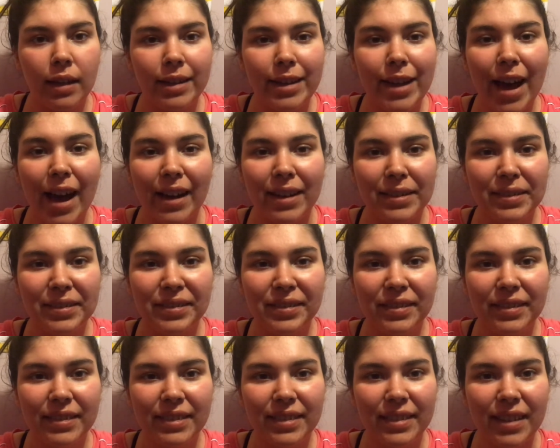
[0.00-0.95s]
yeah,
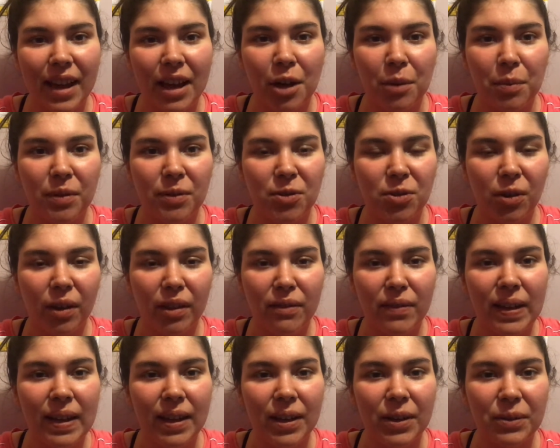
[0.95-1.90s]
I hope you enjoy
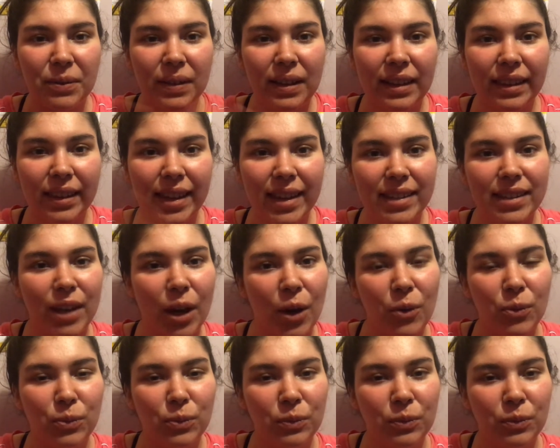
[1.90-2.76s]
the video. Let's go.